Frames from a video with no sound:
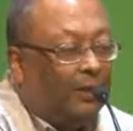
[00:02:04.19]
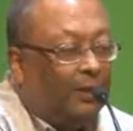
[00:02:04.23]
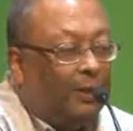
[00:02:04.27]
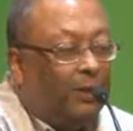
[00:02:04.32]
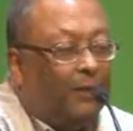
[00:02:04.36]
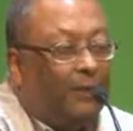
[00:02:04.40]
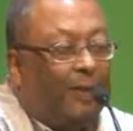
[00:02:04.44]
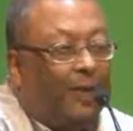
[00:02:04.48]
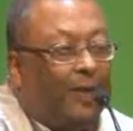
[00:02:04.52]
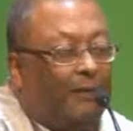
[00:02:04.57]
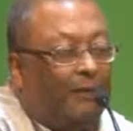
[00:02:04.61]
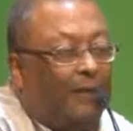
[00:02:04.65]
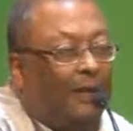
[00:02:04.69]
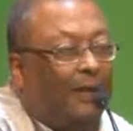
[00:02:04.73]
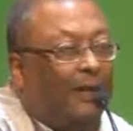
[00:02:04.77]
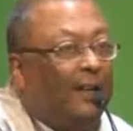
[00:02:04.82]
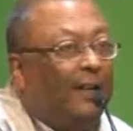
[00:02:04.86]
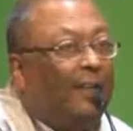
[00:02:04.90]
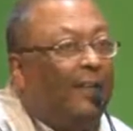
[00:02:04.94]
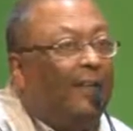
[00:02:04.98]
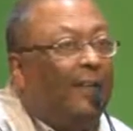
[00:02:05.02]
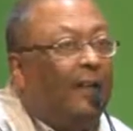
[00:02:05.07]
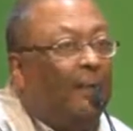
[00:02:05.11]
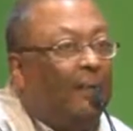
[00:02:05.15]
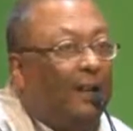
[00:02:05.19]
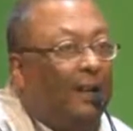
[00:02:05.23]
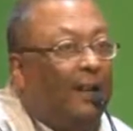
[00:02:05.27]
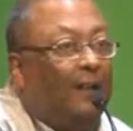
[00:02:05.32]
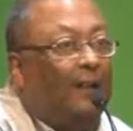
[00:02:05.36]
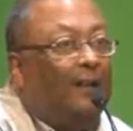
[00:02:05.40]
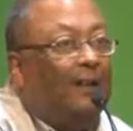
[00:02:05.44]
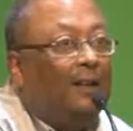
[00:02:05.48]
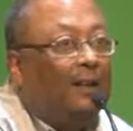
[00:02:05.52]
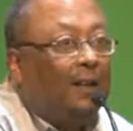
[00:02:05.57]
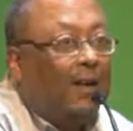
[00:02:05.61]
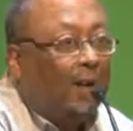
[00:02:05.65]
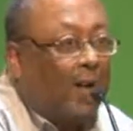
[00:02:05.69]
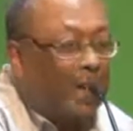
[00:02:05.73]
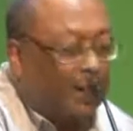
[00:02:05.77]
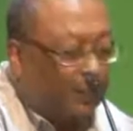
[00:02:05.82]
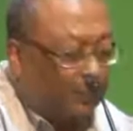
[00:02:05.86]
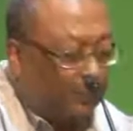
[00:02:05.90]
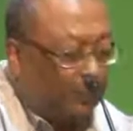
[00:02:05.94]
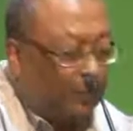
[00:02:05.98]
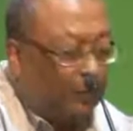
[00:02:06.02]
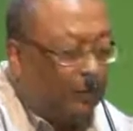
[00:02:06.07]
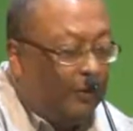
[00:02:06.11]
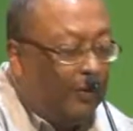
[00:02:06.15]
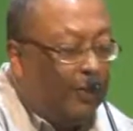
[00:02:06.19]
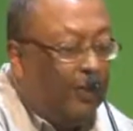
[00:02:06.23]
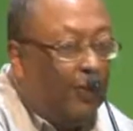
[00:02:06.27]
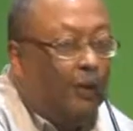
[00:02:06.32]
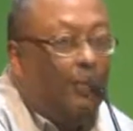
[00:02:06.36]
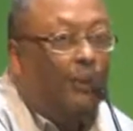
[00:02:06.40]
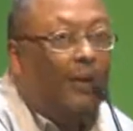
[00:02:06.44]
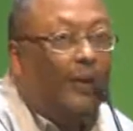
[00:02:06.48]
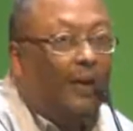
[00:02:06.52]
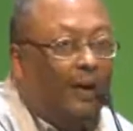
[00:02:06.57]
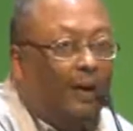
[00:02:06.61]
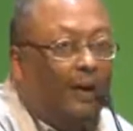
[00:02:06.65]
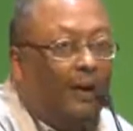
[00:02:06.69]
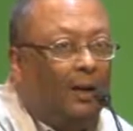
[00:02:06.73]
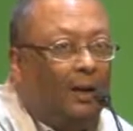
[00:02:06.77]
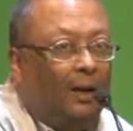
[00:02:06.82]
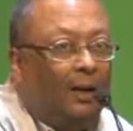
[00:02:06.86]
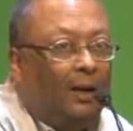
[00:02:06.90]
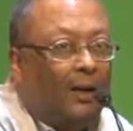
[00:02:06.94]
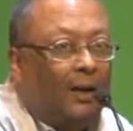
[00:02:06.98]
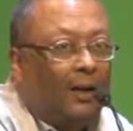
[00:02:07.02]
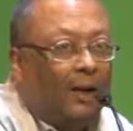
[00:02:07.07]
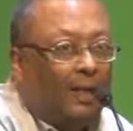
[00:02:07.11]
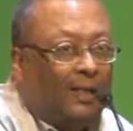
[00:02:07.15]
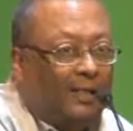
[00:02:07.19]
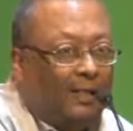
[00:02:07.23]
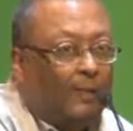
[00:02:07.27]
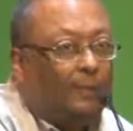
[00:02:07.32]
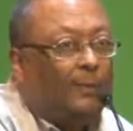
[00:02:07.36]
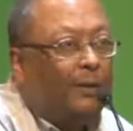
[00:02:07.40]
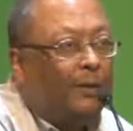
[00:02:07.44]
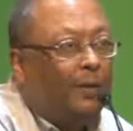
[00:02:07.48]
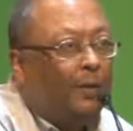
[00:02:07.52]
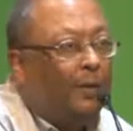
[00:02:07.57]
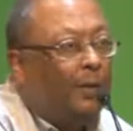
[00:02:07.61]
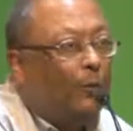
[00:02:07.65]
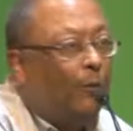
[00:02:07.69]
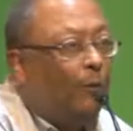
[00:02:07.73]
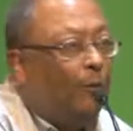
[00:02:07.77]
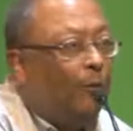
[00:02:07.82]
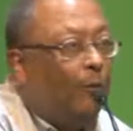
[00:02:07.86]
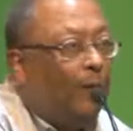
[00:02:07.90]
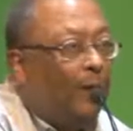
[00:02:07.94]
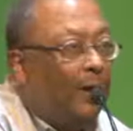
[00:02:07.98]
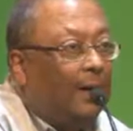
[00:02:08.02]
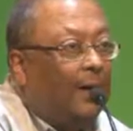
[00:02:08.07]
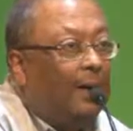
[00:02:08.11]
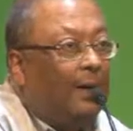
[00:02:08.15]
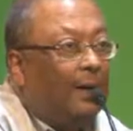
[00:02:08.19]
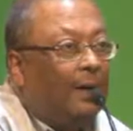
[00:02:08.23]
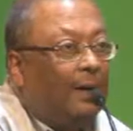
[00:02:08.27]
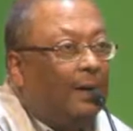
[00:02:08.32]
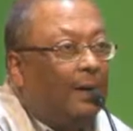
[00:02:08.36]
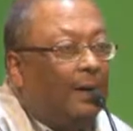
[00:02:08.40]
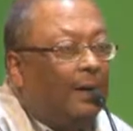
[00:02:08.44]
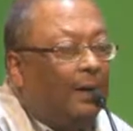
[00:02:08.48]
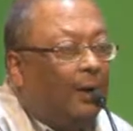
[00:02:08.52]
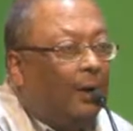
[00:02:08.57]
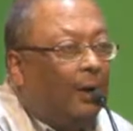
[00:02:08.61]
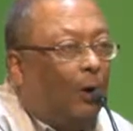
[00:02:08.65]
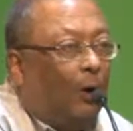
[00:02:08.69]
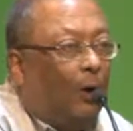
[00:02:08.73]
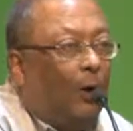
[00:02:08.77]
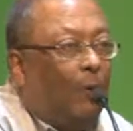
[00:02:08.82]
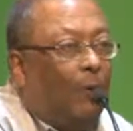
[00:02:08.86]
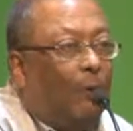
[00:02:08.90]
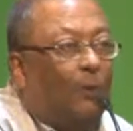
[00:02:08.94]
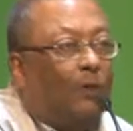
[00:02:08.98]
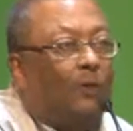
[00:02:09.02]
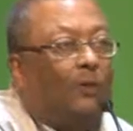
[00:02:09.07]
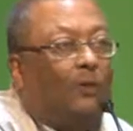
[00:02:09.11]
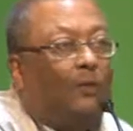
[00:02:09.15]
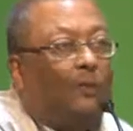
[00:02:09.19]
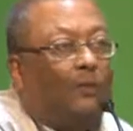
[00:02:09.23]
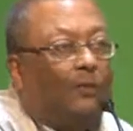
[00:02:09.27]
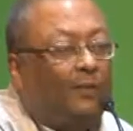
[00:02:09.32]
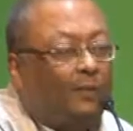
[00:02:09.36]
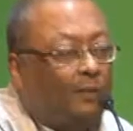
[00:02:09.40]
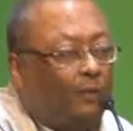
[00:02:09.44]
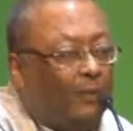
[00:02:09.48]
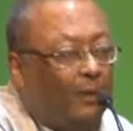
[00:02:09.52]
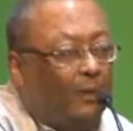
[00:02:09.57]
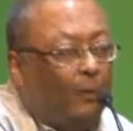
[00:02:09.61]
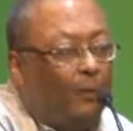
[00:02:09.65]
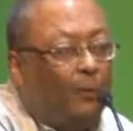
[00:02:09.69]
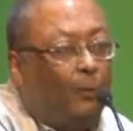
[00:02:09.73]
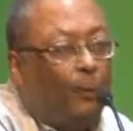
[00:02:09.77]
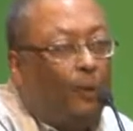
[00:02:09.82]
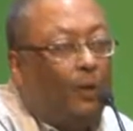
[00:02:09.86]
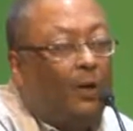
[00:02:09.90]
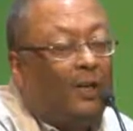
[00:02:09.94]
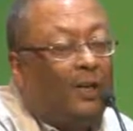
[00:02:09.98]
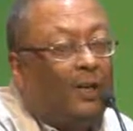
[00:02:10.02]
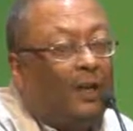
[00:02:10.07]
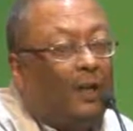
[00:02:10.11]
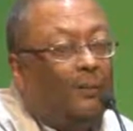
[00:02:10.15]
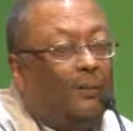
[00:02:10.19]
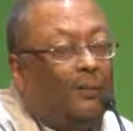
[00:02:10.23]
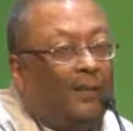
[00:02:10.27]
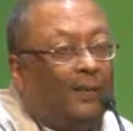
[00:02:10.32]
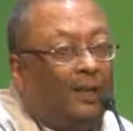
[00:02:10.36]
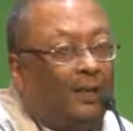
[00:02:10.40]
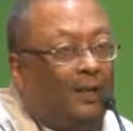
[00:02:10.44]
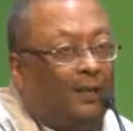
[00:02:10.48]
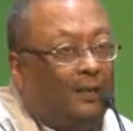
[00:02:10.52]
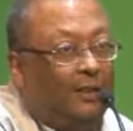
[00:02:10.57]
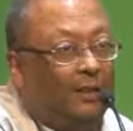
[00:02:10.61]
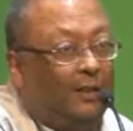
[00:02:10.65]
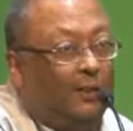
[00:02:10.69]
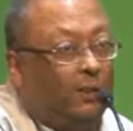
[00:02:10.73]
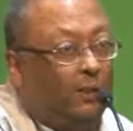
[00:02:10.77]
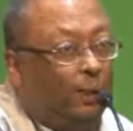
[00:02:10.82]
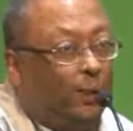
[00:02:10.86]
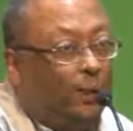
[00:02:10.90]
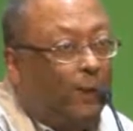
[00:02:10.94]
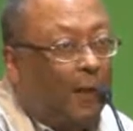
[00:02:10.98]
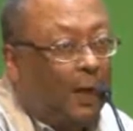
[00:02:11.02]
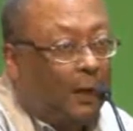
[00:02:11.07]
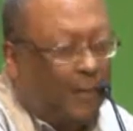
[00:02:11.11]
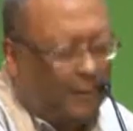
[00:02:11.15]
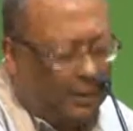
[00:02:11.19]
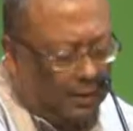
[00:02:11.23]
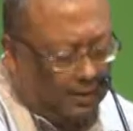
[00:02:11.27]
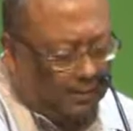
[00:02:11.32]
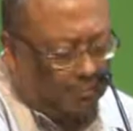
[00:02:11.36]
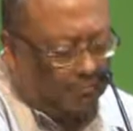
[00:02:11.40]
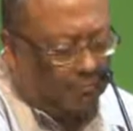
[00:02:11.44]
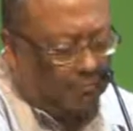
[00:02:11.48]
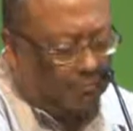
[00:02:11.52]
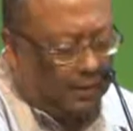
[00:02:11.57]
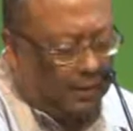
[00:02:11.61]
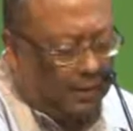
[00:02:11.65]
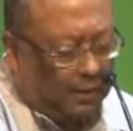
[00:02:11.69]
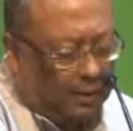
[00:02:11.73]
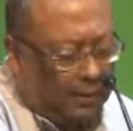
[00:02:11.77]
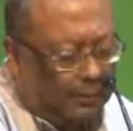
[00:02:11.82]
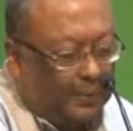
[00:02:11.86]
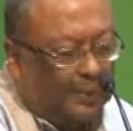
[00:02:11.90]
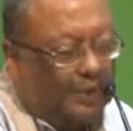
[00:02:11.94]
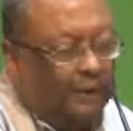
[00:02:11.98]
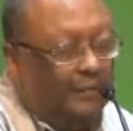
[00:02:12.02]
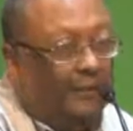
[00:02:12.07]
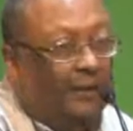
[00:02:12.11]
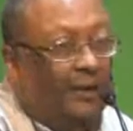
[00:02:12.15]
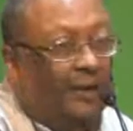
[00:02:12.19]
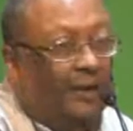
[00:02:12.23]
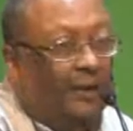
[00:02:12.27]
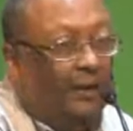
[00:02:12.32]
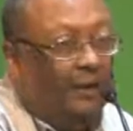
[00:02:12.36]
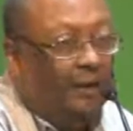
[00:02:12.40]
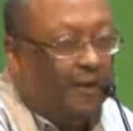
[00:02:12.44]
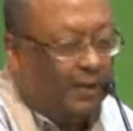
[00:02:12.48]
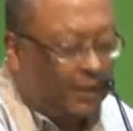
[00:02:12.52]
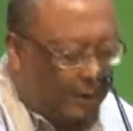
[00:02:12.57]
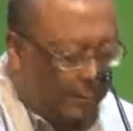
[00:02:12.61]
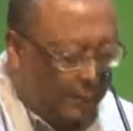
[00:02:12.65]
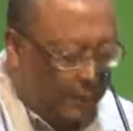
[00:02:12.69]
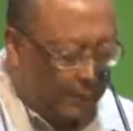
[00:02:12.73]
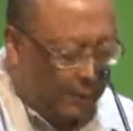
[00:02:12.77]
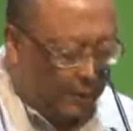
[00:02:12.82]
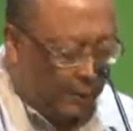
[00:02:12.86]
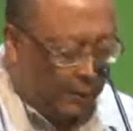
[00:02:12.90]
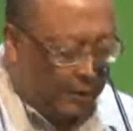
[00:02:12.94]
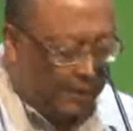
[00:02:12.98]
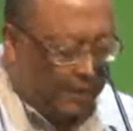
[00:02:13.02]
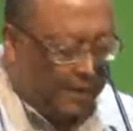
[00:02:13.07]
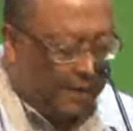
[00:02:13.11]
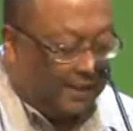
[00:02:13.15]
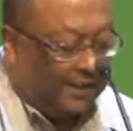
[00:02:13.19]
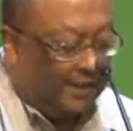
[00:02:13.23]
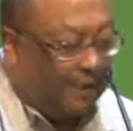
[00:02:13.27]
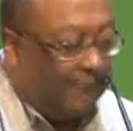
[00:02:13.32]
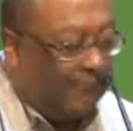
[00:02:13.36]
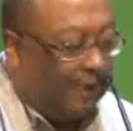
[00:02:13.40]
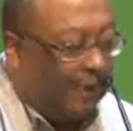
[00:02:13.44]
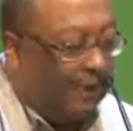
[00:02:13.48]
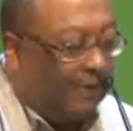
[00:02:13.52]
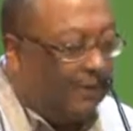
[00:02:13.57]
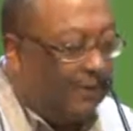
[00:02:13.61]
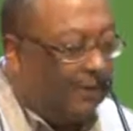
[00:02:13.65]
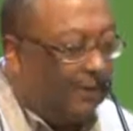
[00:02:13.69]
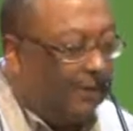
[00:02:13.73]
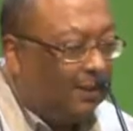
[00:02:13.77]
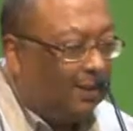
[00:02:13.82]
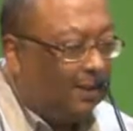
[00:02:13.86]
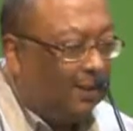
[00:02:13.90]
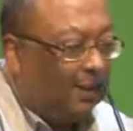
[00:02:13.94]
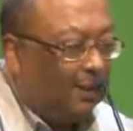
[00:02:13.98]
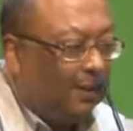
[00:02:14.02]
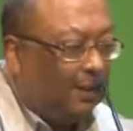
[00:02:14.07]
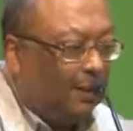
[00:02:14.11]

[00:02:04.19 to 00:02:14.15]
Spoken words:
So that way, lithium ion has proven to be a exceptionally good one. Almost 3 to 4 times energy storage, I mean, specific energy compared to lead acid batteries.